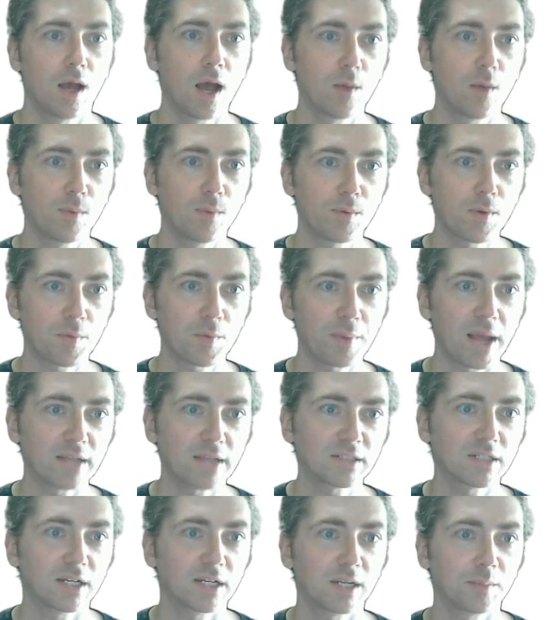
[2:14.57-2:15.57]
We won't
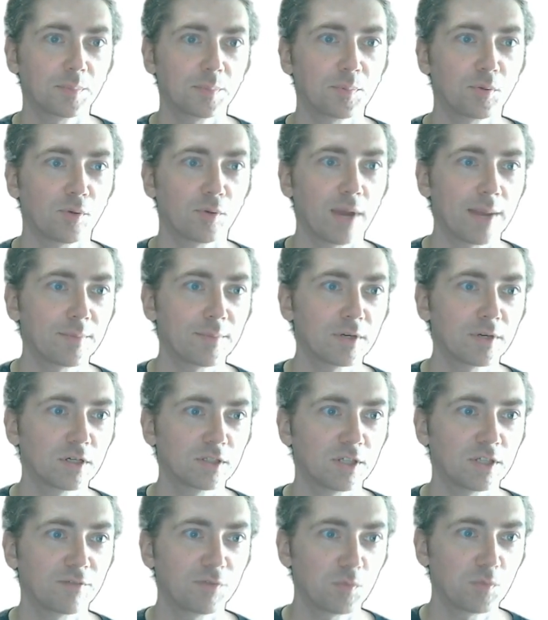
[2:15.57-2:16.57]
pass any
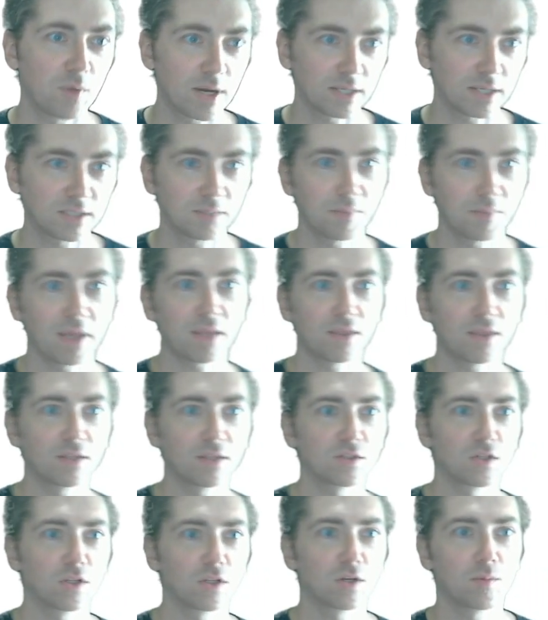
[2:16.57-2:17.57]
parameters. If you wanted to make
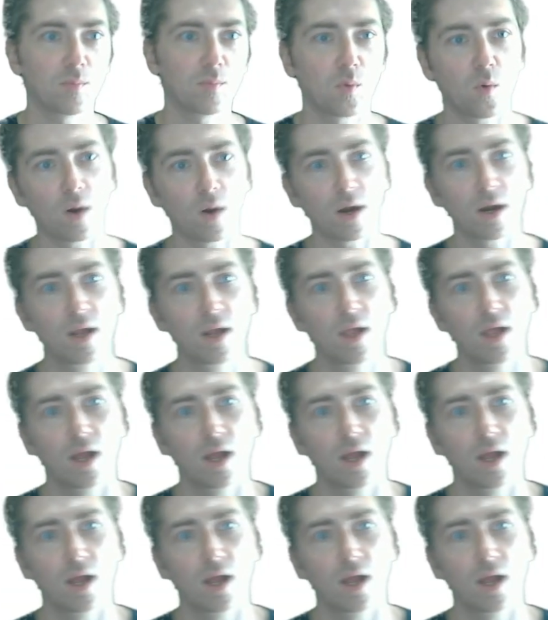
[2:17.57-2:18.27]
this a little more